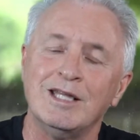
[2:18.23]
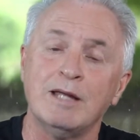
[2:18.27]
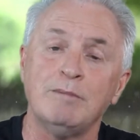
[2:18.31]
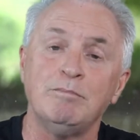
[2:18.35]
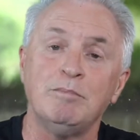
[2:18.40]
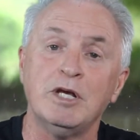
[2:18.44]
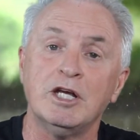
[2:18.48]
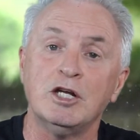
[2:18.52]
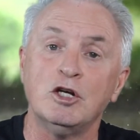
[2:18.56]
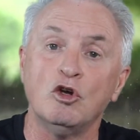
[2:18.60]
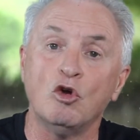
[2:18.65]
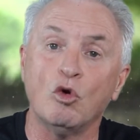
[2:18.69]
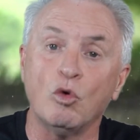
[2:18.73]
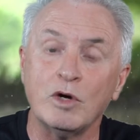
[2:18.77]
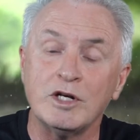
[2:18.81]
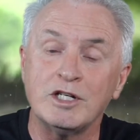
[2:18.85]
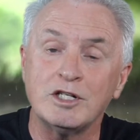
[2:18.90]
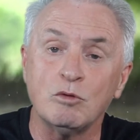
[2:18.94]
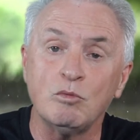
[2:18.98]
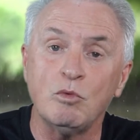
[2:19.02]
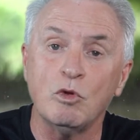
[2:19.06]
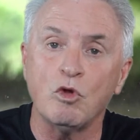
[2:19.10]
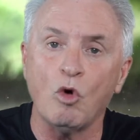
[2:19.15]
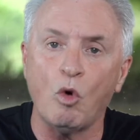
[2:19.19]
They'd be
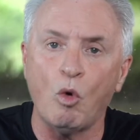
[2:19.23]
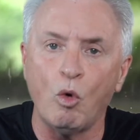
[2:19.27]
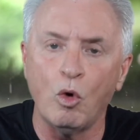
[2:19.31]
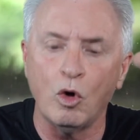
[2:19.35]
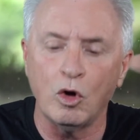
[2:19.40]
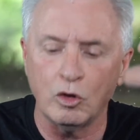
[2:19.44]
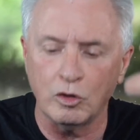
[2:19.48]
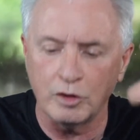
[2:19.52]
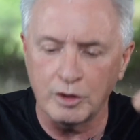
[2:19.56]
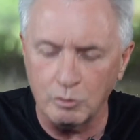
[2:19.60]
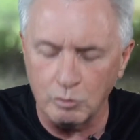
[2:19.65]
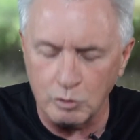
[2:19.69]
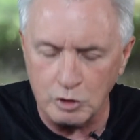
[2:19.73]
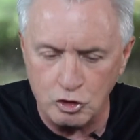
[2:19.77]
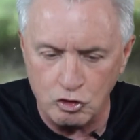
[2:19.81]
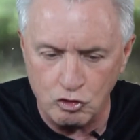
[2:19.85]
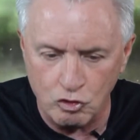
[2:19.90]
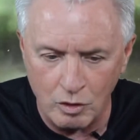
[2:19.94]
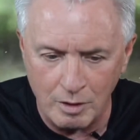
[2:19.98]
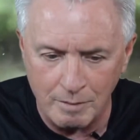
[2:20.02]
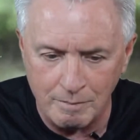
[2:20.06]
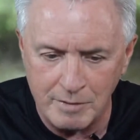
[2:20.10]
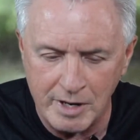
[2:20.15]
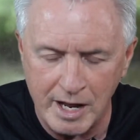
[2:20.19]
anointed with oil that would
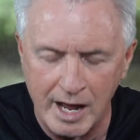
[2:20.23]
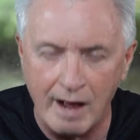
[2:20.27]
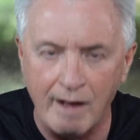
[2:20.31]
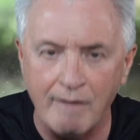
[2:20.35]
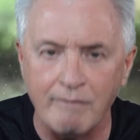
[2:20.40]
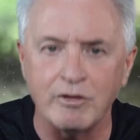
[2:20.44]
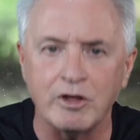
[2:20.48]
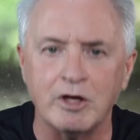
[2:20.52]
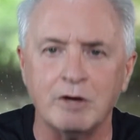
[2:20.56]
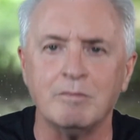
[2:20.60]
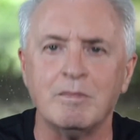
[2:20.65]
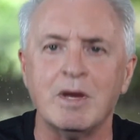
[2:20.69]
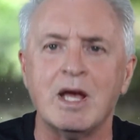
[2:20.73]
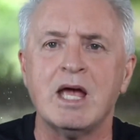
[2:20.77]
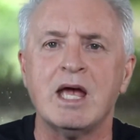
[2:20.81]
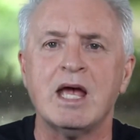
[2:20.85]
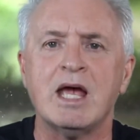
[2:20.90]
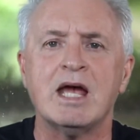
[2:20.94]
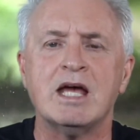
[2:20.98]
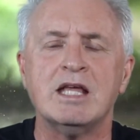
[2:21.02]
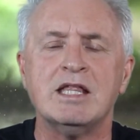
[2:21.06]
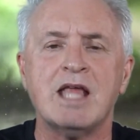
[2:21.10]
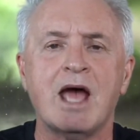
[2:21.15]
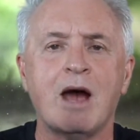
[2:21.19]
drip down them,
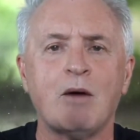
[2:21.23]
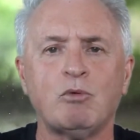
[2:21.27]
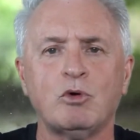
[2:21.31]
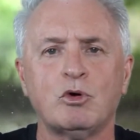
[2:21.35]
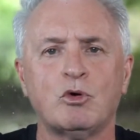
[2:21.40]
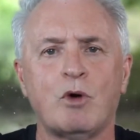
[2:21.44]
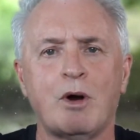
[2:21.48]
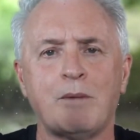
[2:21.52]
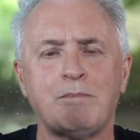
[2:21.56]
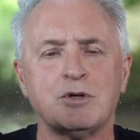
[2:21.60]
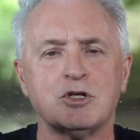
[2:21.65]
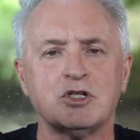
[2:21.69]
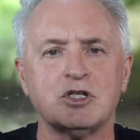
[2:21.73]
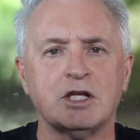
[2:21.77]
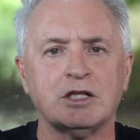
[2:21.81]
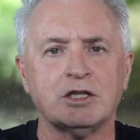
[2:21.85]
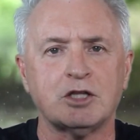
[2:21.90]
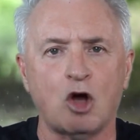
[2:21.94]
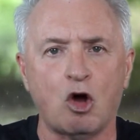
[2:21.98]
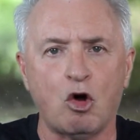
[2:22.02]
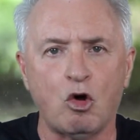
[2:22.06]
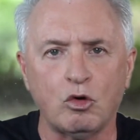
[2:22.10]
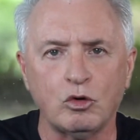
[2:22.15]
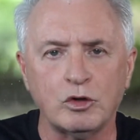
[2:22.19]
and that would represent
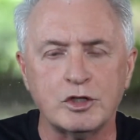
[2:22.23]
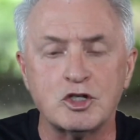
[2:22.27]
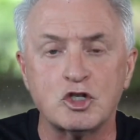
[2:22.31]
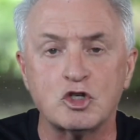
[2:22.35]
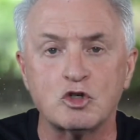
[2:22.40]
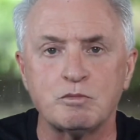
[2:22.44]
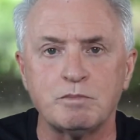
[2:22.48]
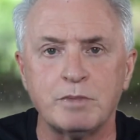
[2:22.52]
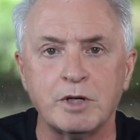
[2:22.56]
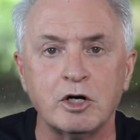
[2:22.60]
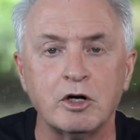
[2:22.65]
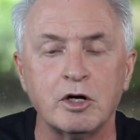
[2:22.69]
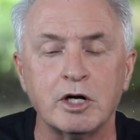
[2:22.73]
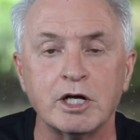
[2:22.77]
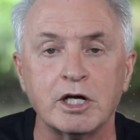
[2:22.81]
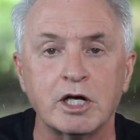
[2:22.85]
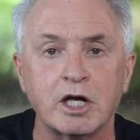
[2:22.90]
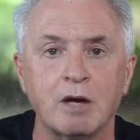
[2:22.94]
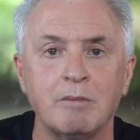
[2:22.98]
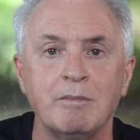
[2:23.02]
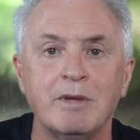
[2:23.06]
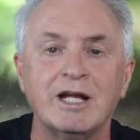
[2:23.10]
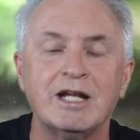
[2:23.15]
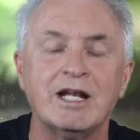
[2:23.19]
the Holy Spirit
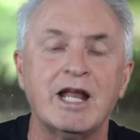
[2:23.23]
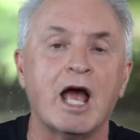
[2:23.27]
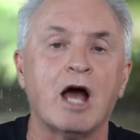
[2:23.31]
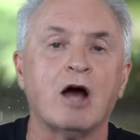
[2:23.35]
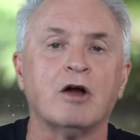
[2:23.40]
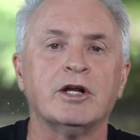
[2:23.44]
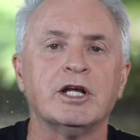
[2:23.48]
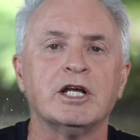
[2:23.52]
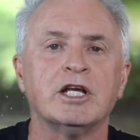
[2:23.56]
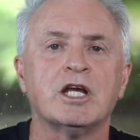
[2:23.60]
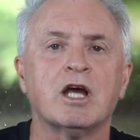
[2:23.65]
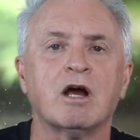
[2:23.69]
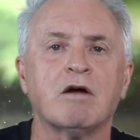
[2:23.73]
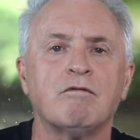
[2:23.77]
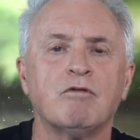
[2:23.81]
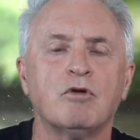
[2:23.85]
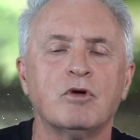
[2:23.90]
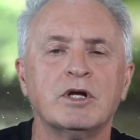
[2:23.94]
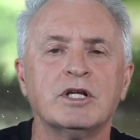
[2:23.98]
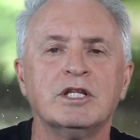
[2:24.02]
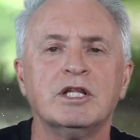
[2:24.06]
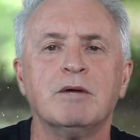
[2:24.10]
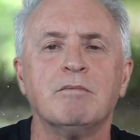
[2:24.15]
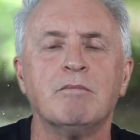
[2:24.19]
coming down and
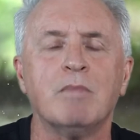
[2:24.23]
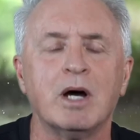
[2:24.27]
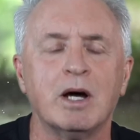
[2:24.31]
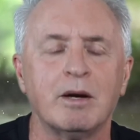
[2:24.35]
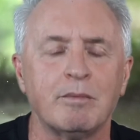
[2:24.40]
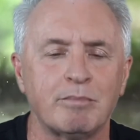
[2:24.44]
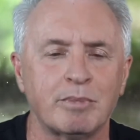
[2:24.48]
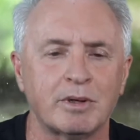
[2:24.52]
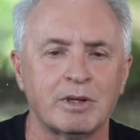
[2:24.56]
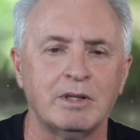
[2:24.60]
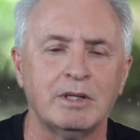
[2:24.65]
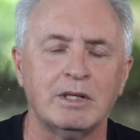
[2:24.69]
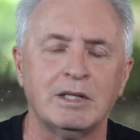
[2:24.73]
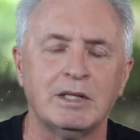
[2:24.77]
covering them up